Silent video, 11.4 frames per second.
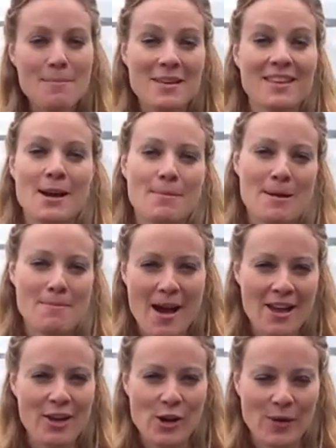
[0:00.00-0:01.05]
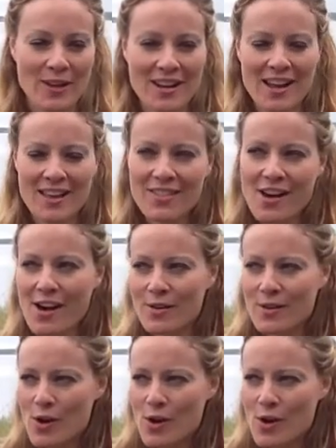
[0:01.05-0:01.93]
myth got my mind going, and I thought,